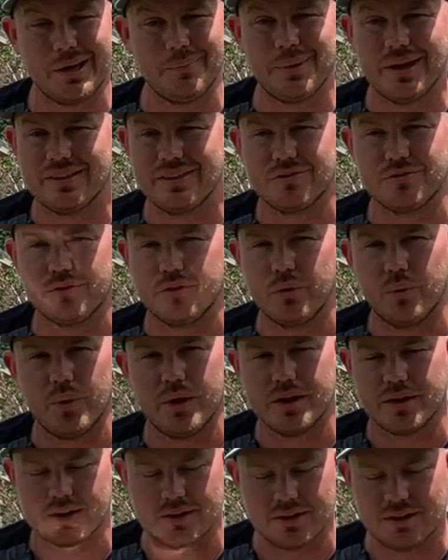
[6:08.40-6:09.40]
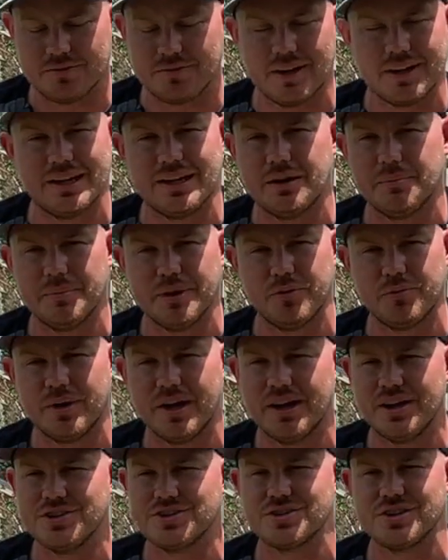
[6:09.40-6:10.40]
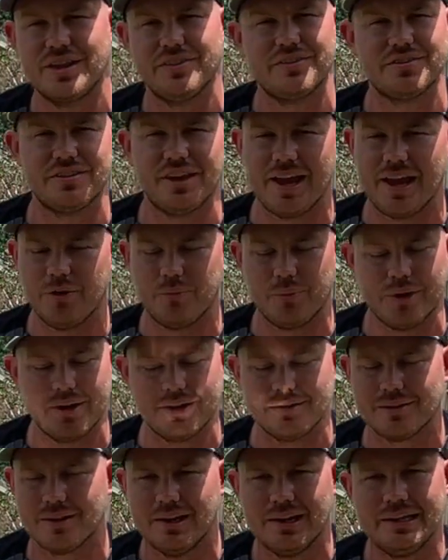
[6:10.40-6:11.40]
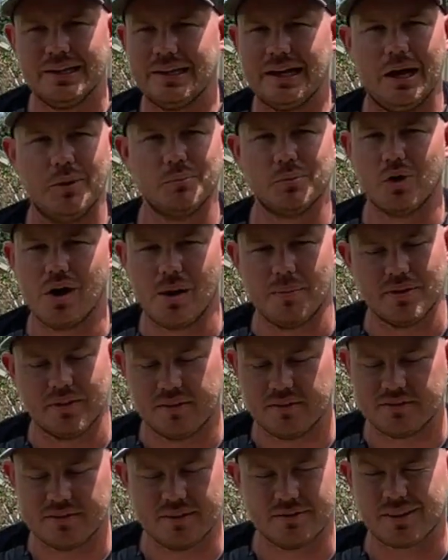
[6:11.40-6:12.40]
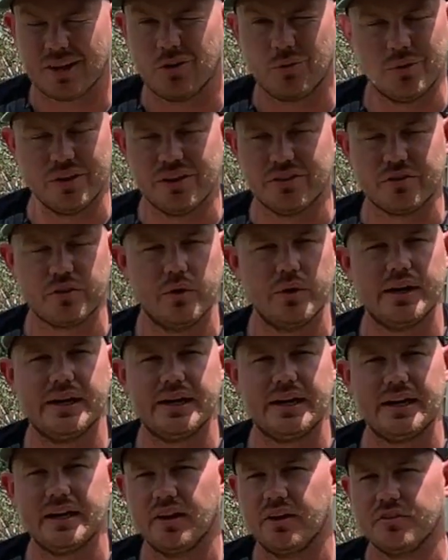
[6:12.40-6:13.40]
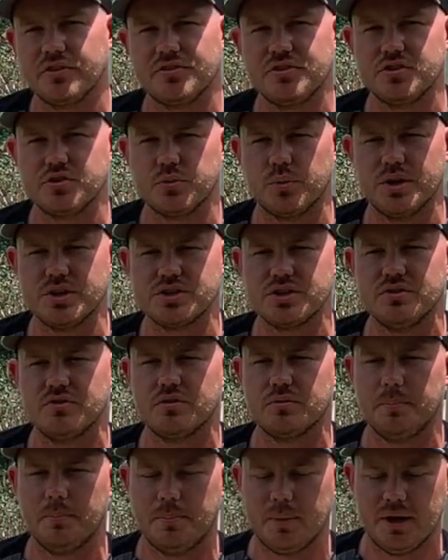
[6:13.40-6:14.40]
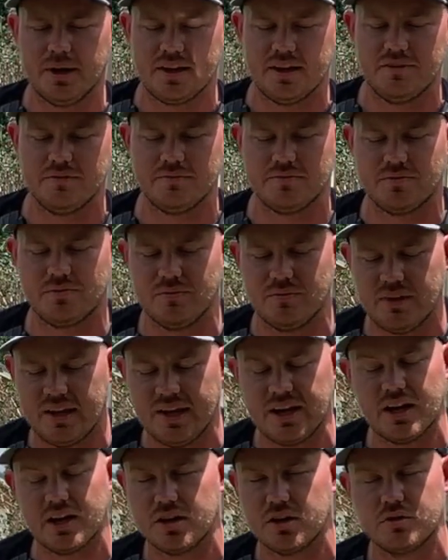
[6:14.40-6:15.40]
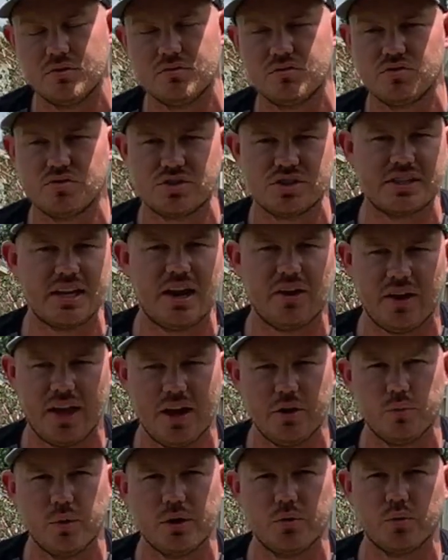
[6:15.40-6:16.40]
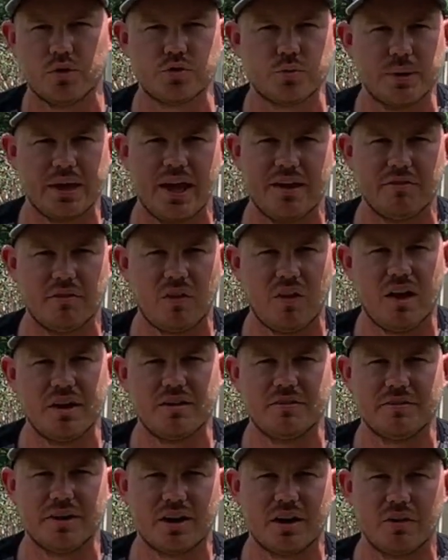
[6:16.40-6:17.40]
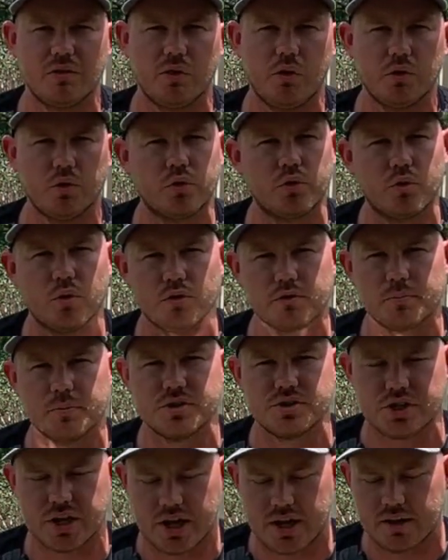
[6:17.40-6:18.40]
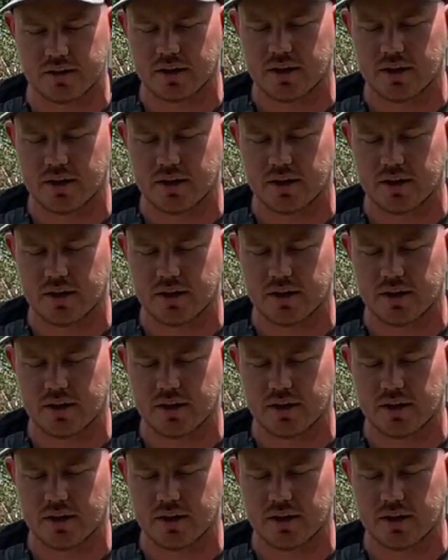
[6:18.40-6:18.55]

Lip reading: beg this for the wind. If I need a mid-range and there's a headwind, I'm grabbing this disc. I don't really throw it in any other situations, but if in a stout headwind, which we have a lot of at our local course Majet,